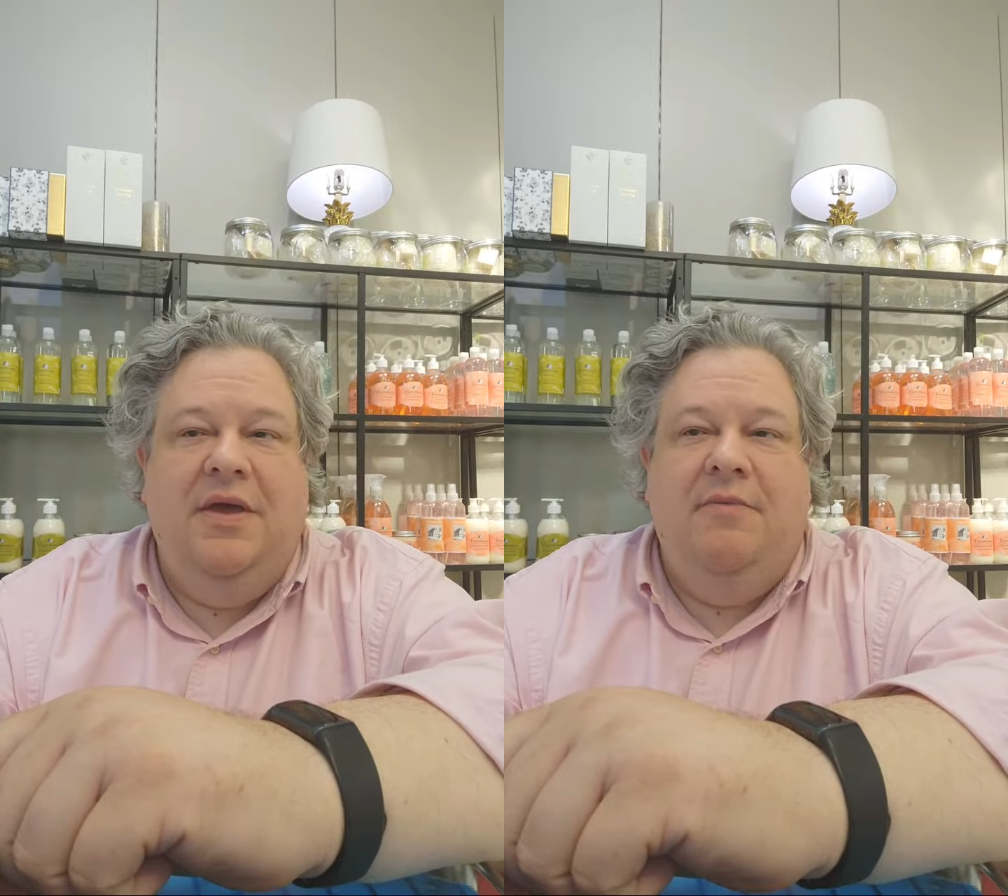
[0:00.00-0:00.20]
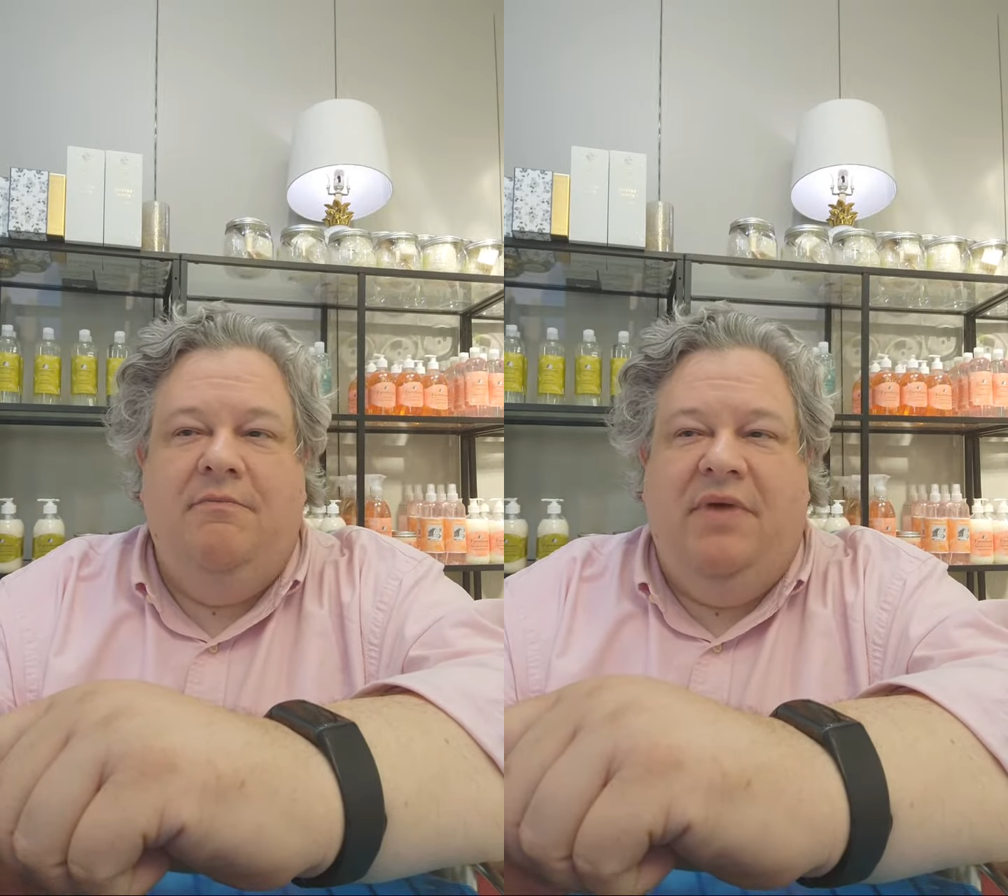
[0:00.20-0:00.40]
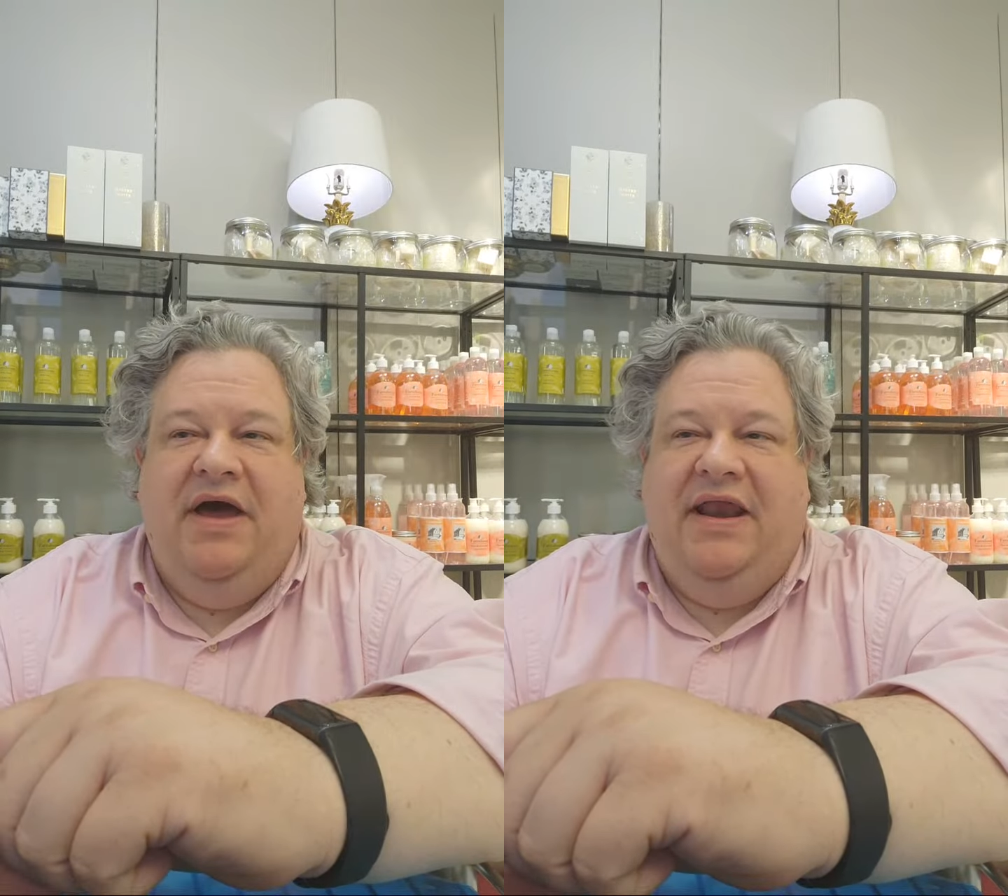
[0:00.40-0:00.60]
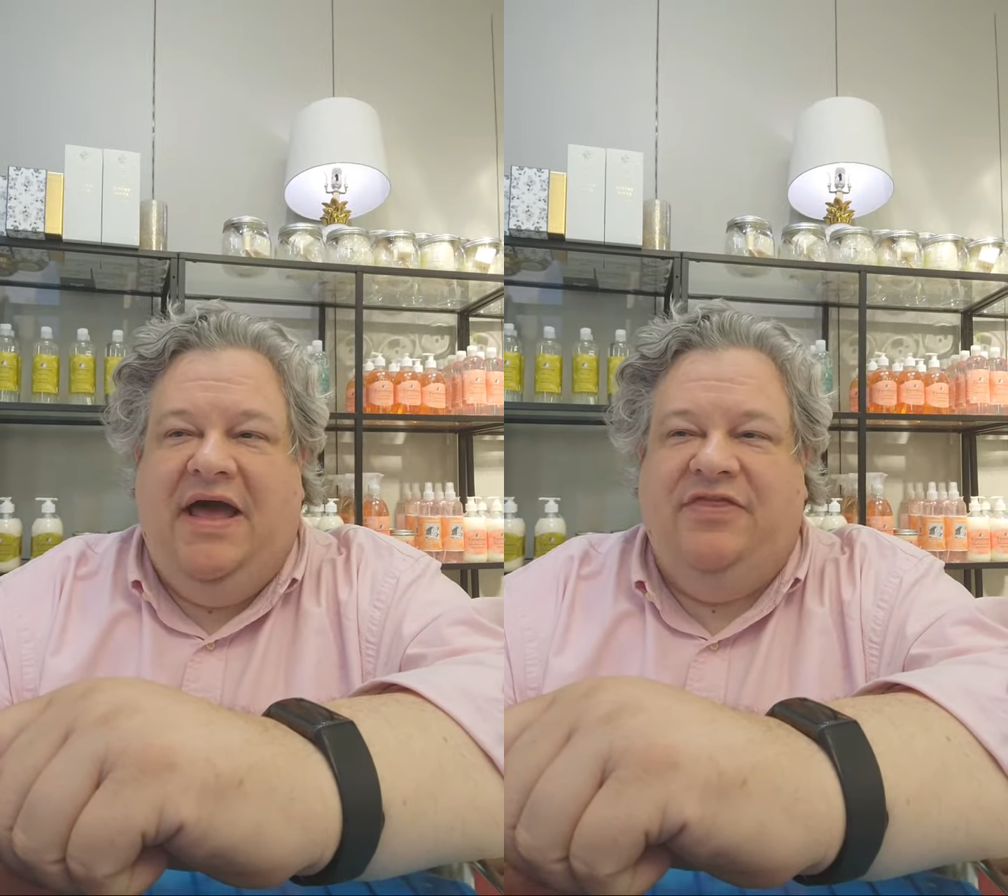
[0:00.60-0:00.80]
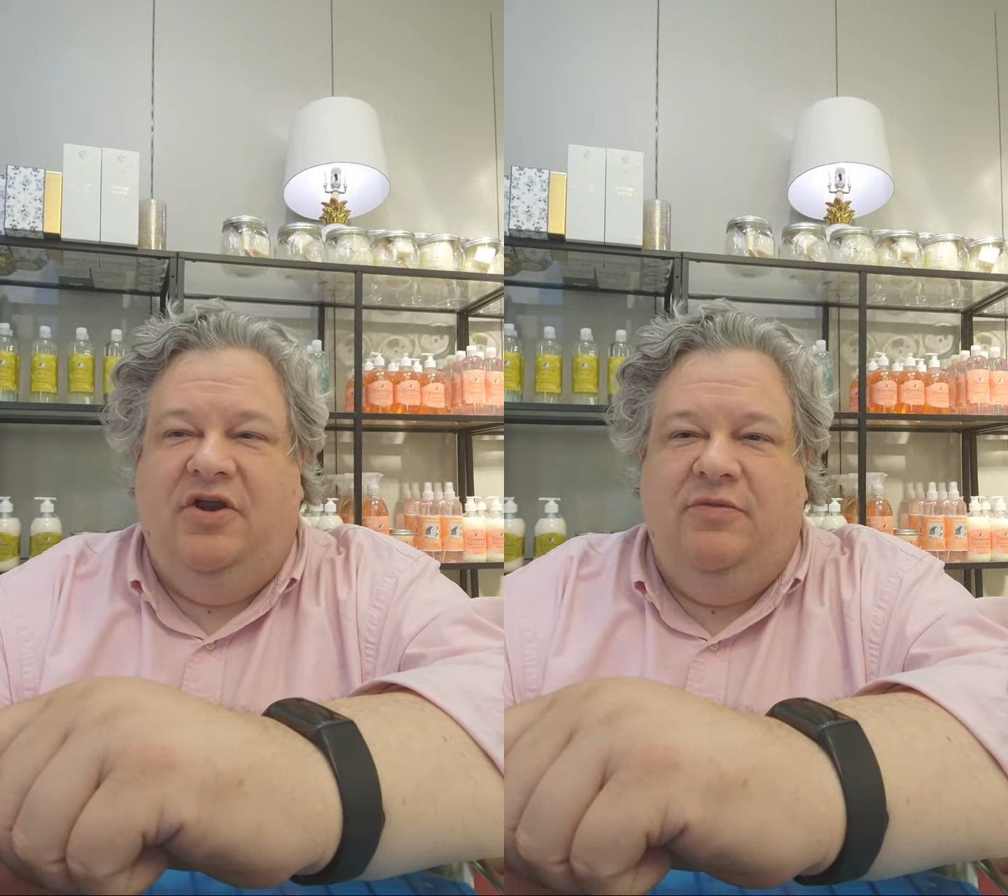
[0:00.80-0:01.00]
But I
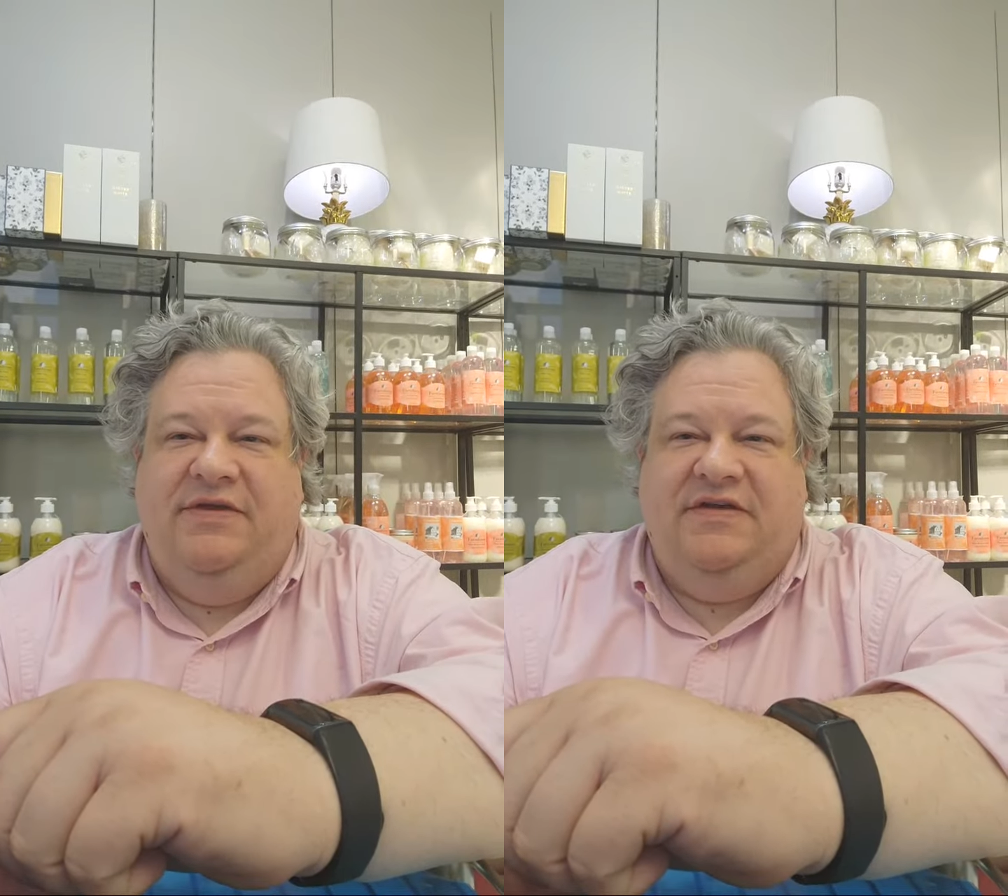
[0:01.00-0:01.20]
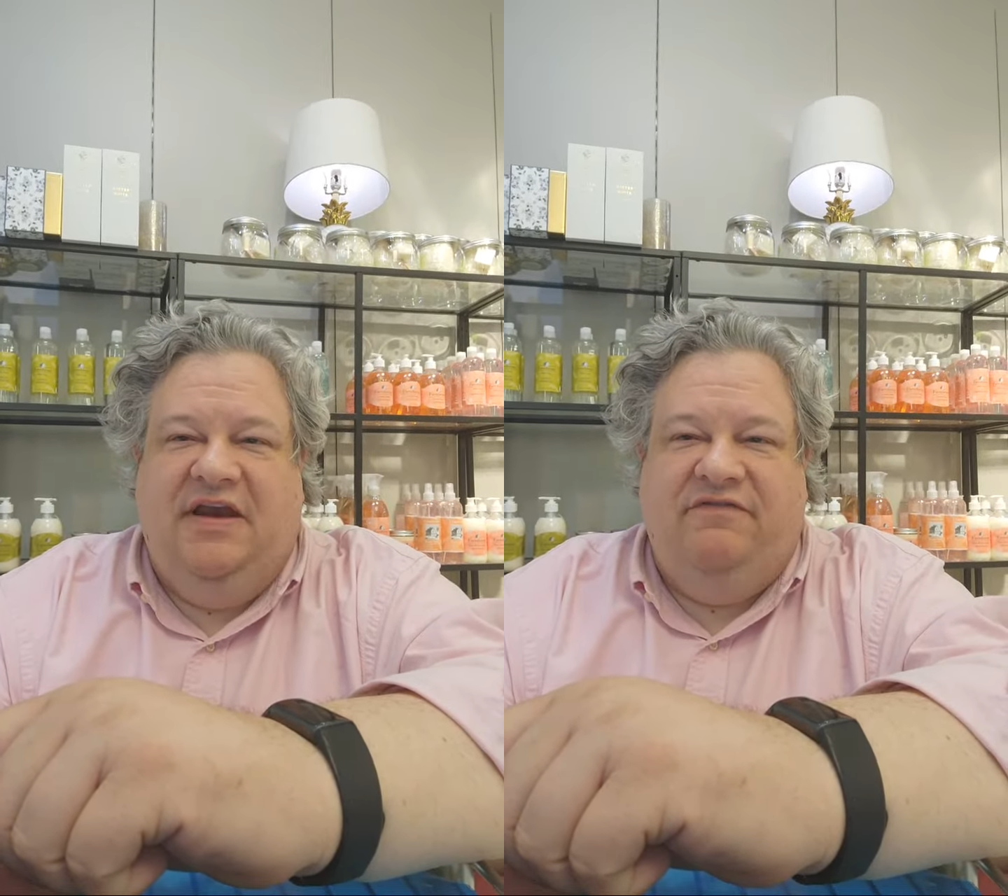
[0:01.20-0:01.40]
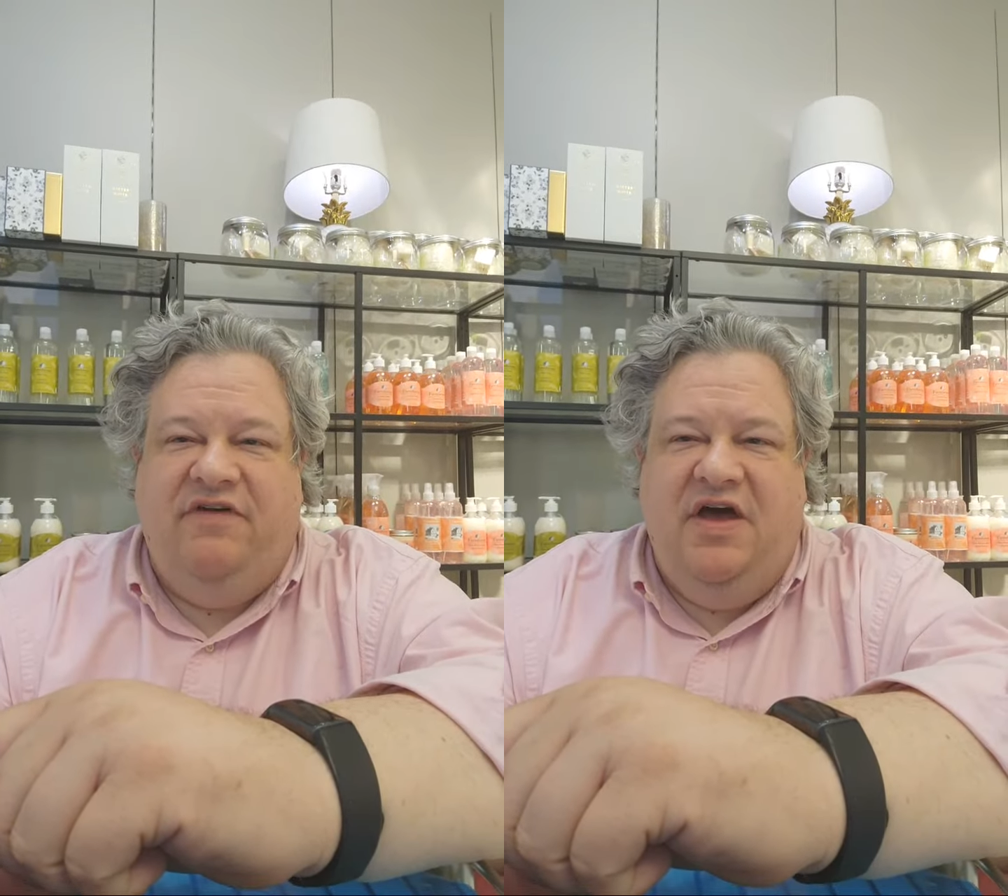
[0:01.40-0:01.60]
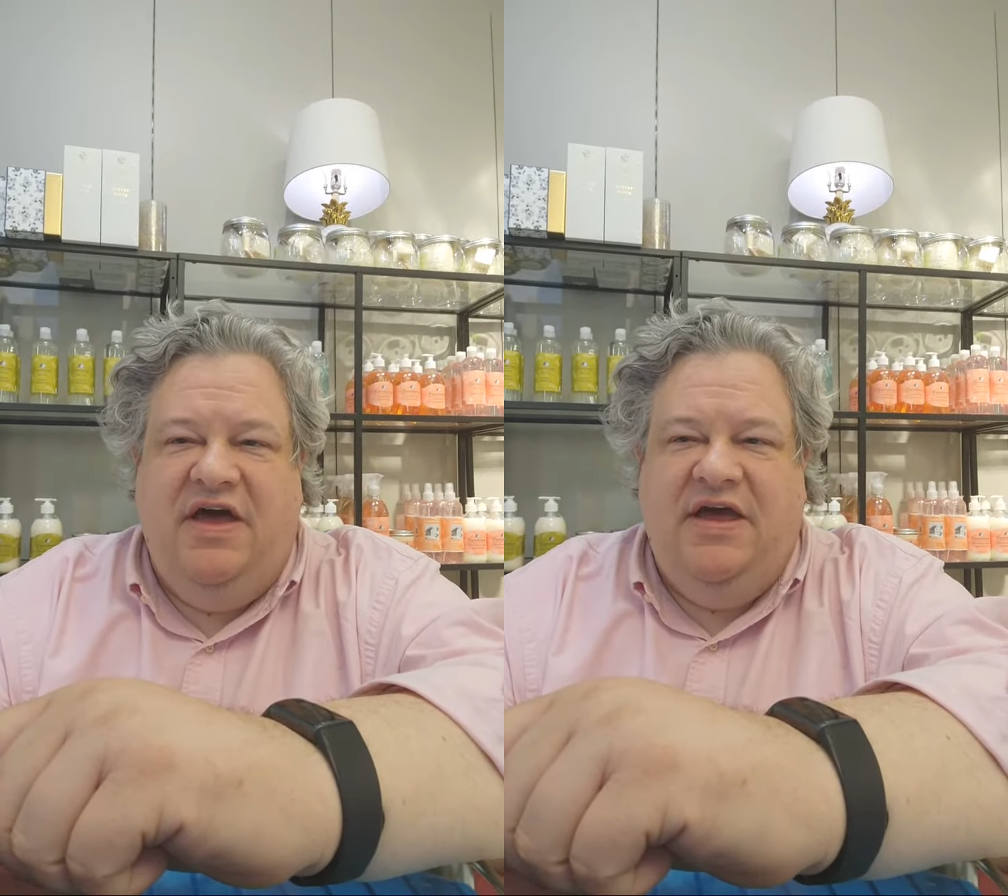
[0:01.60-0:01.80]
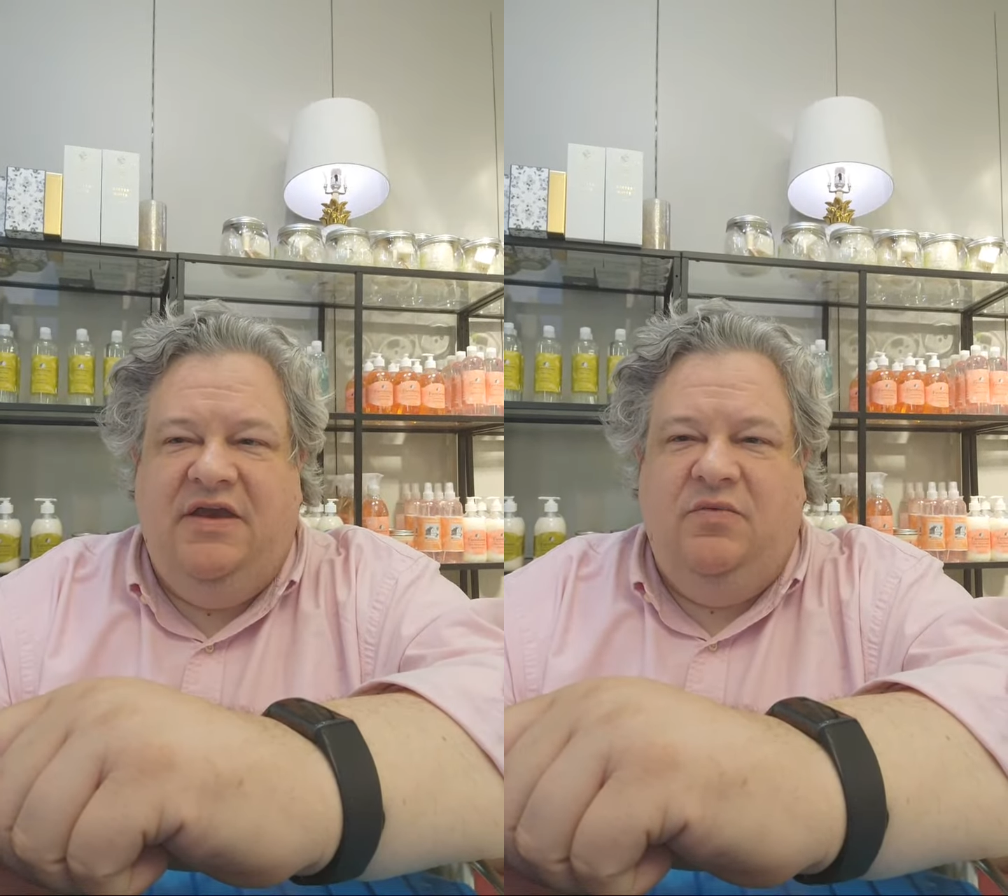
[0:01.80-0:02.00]
thought it'd be kind of
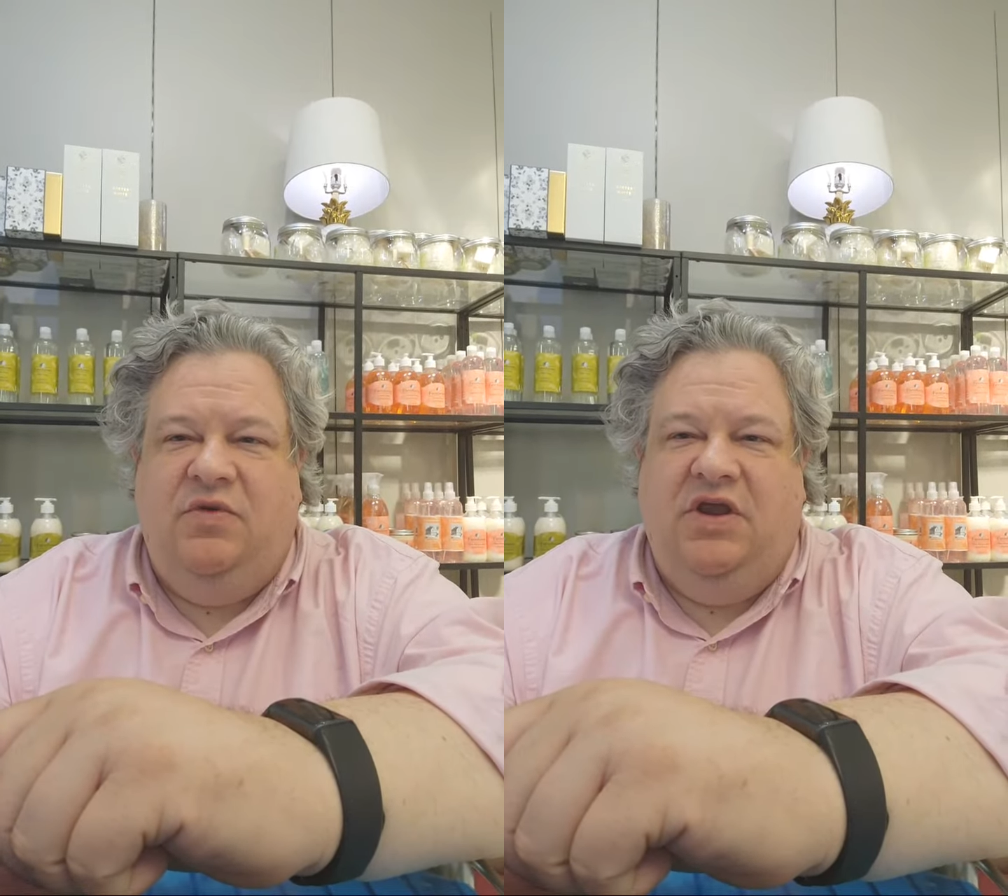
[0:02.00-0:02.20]
fun.